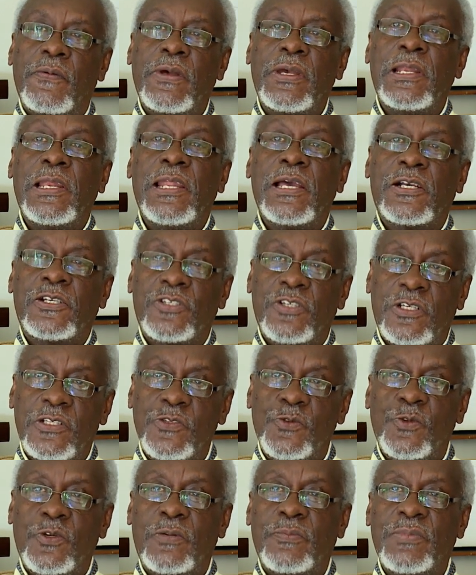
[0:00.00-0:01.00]

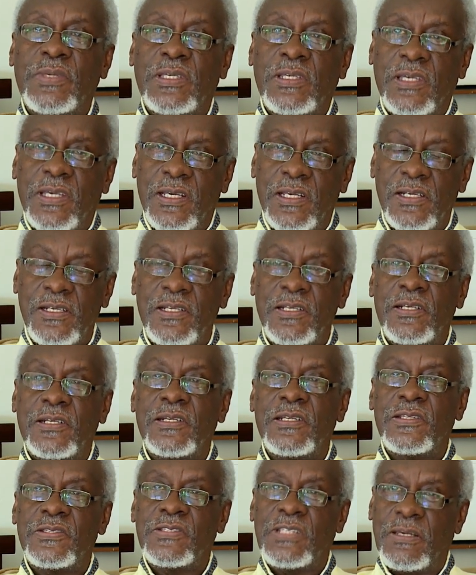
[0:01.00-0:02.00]
elections were being held in
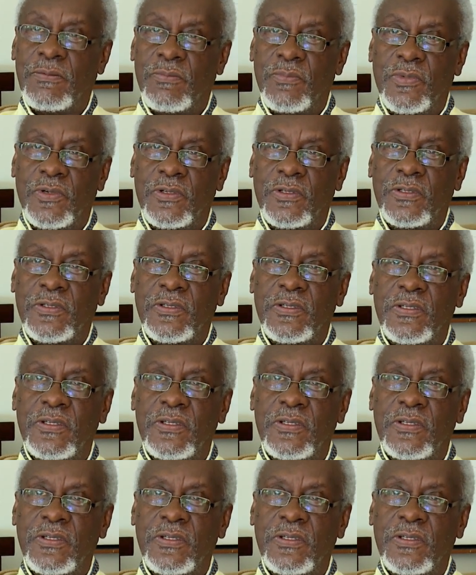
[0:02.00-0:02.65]
December,